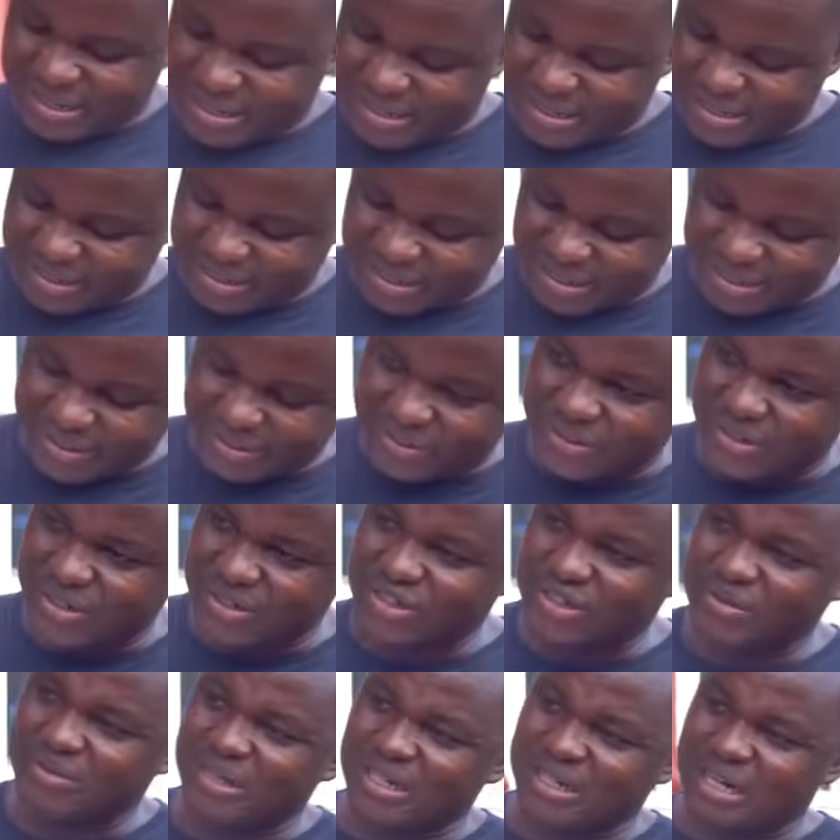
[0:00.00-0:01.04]
And I thought
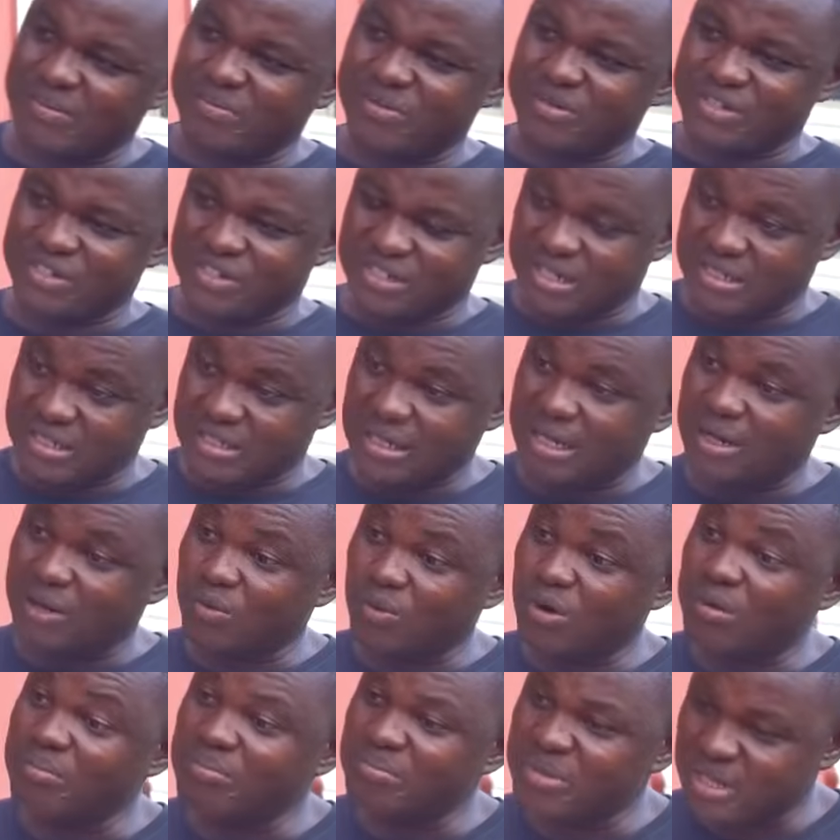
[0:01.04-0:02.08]
you might appreciate a
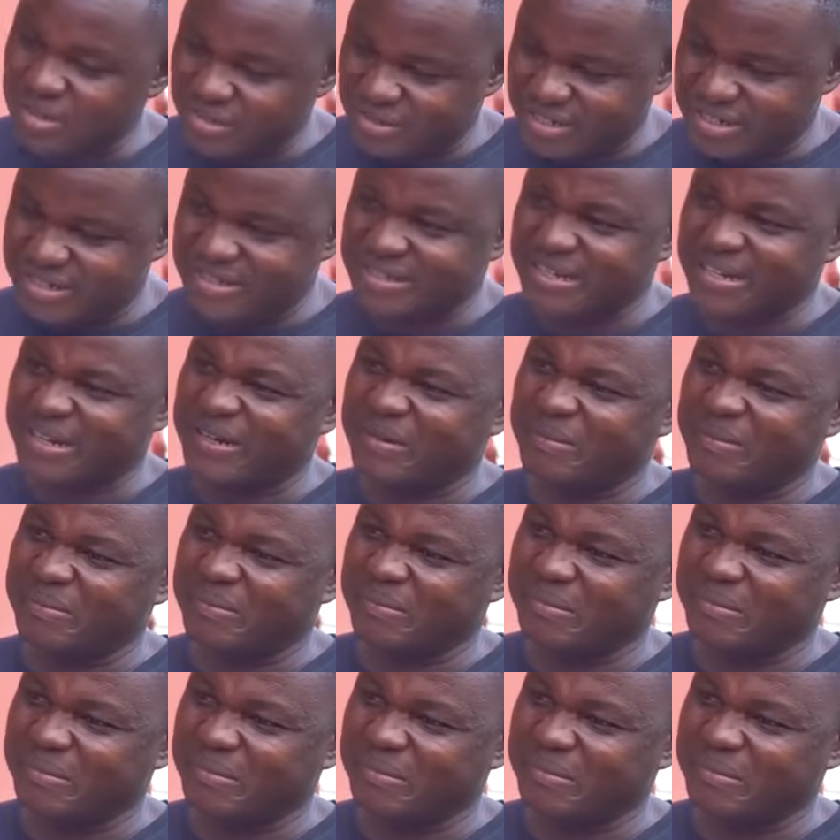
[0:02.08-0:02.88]
warm meal this time.